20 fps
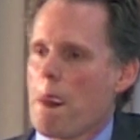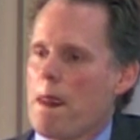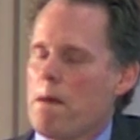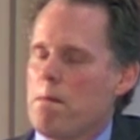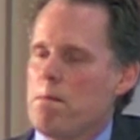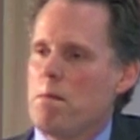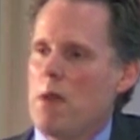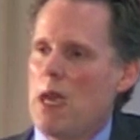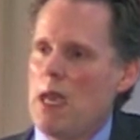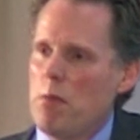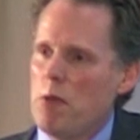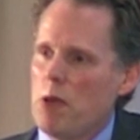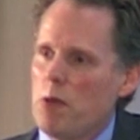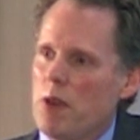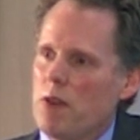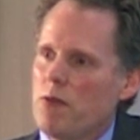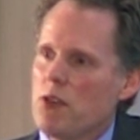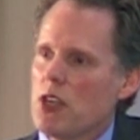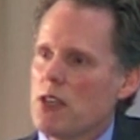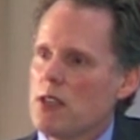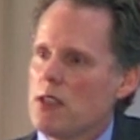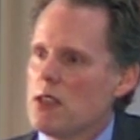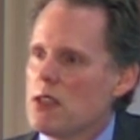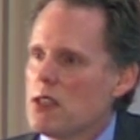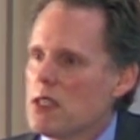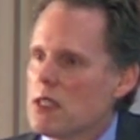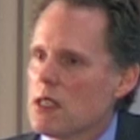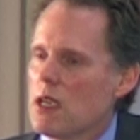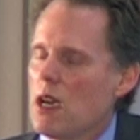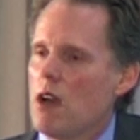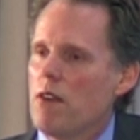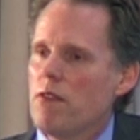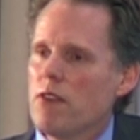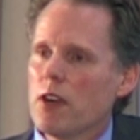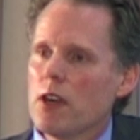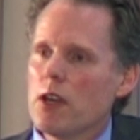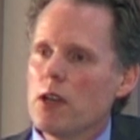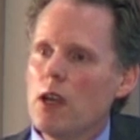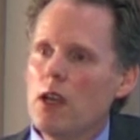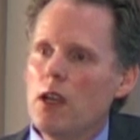maybe we've just
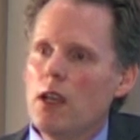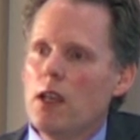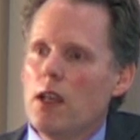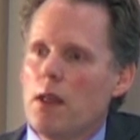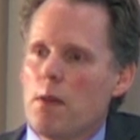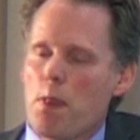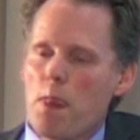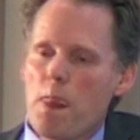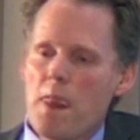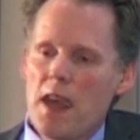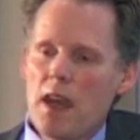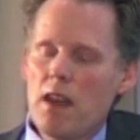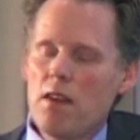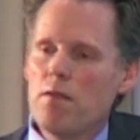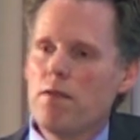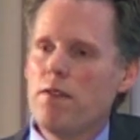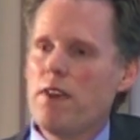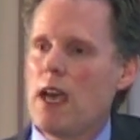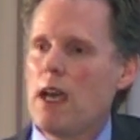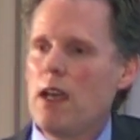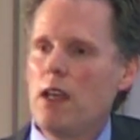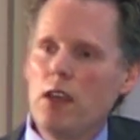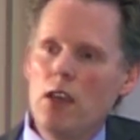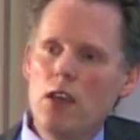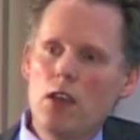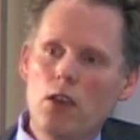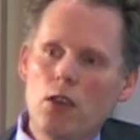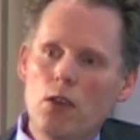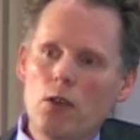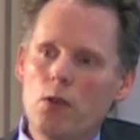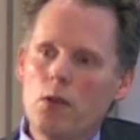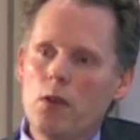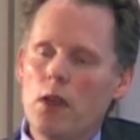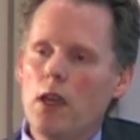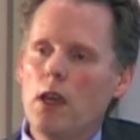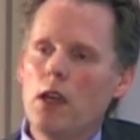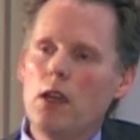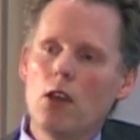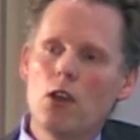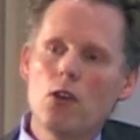discovered that value
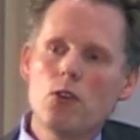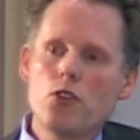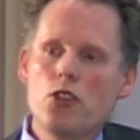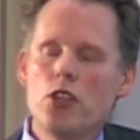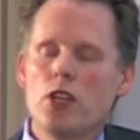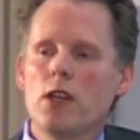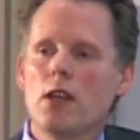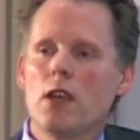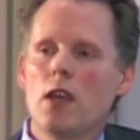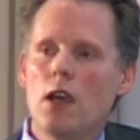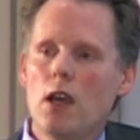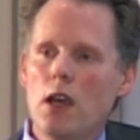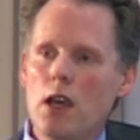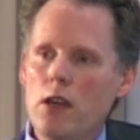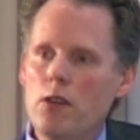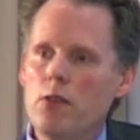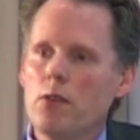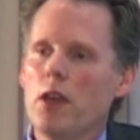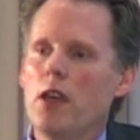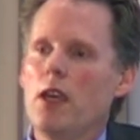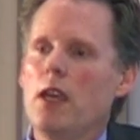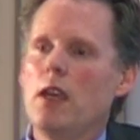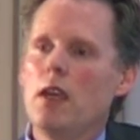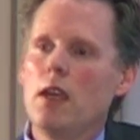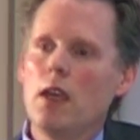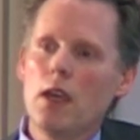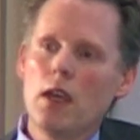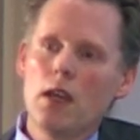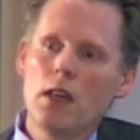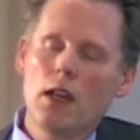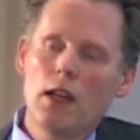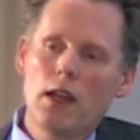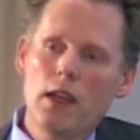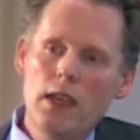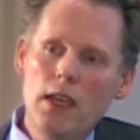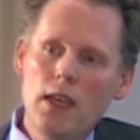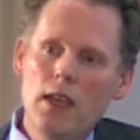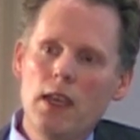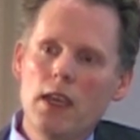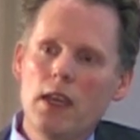and Hoshin Kanri and
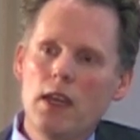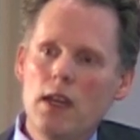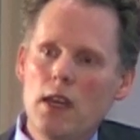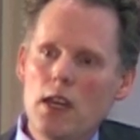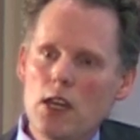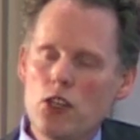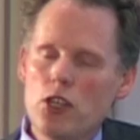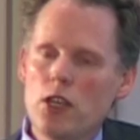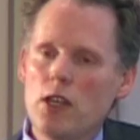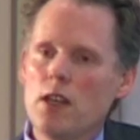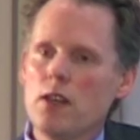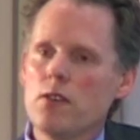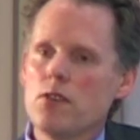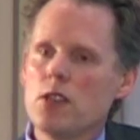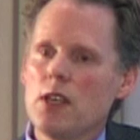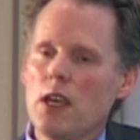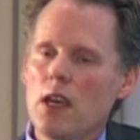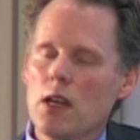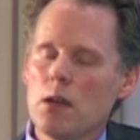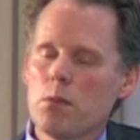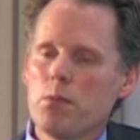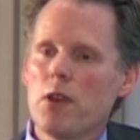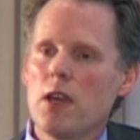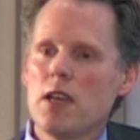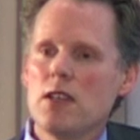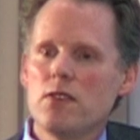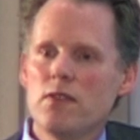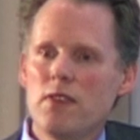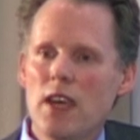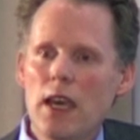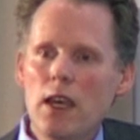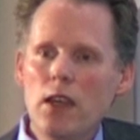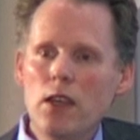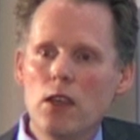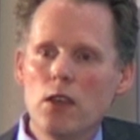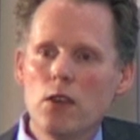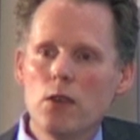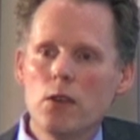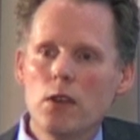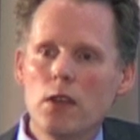linking initiatives to enterprise
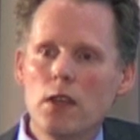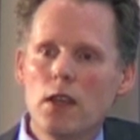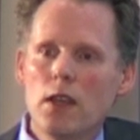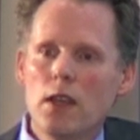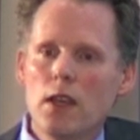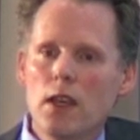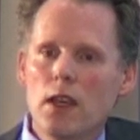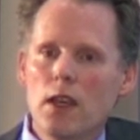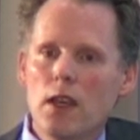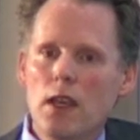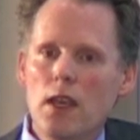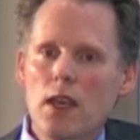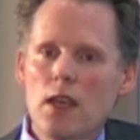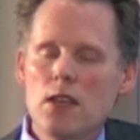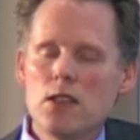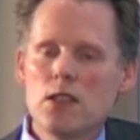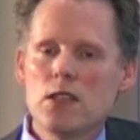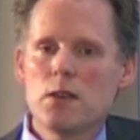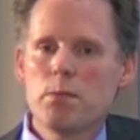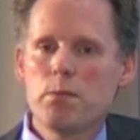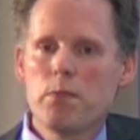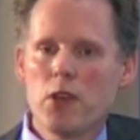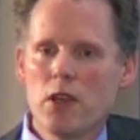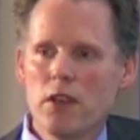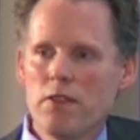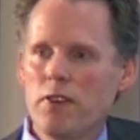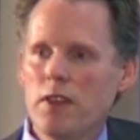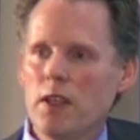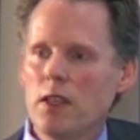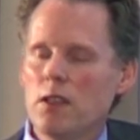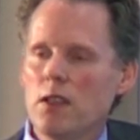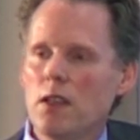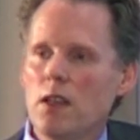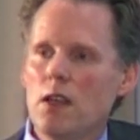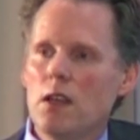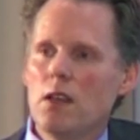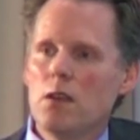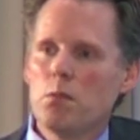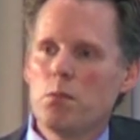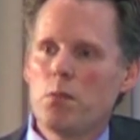value is the perfect
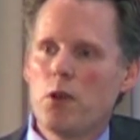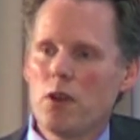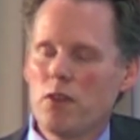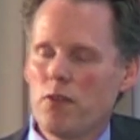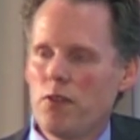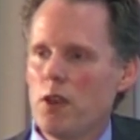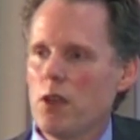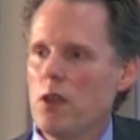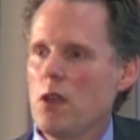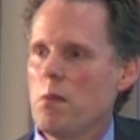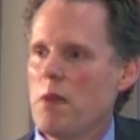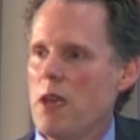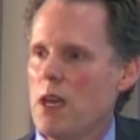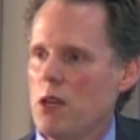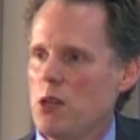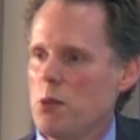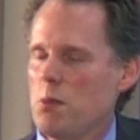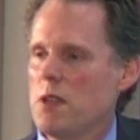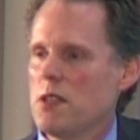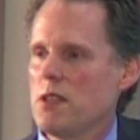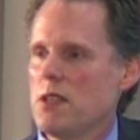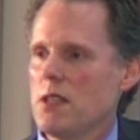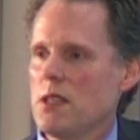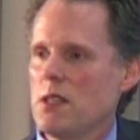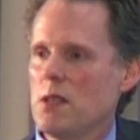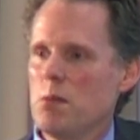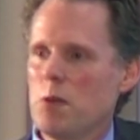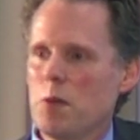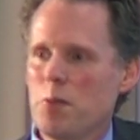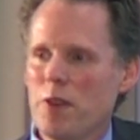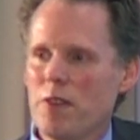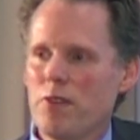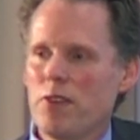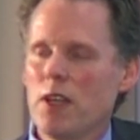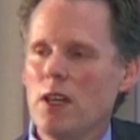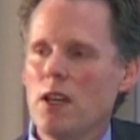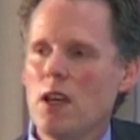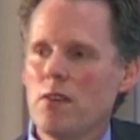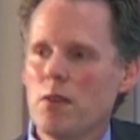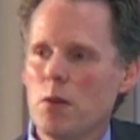portfolio management system, the
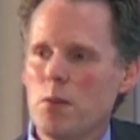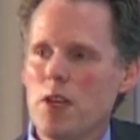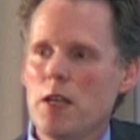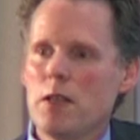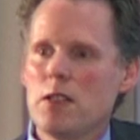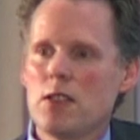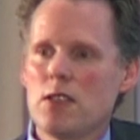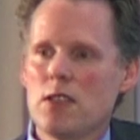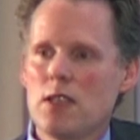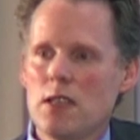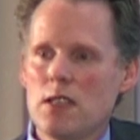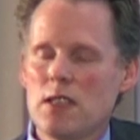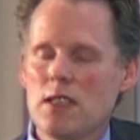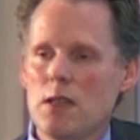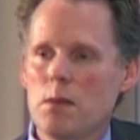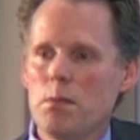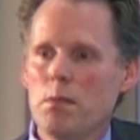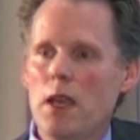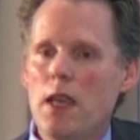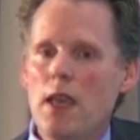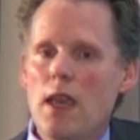perfect governance system.